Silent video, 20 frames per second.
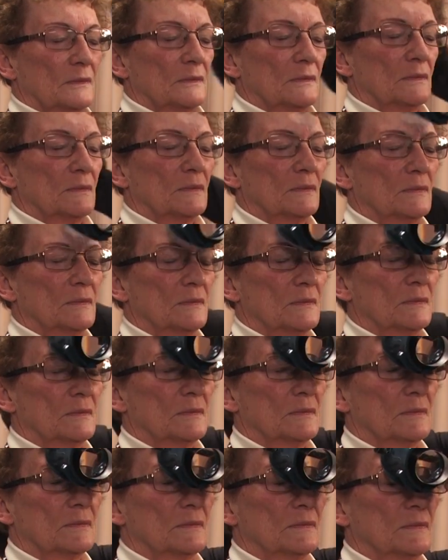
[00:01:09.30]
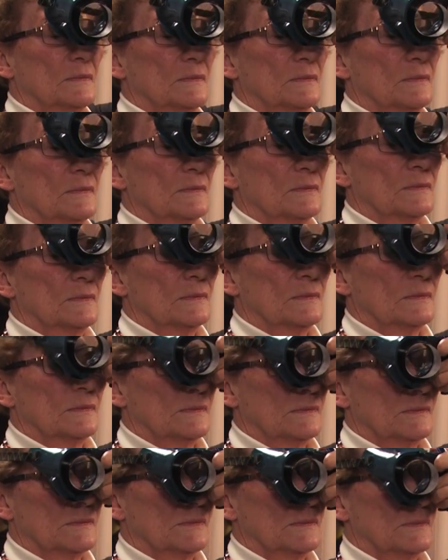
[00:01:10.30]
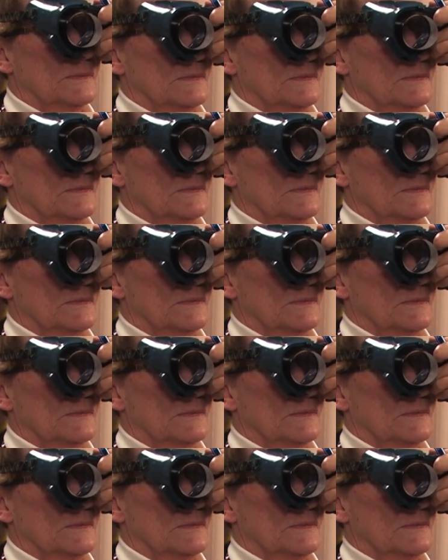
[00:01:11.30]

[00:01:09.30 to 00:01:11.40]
[no speech]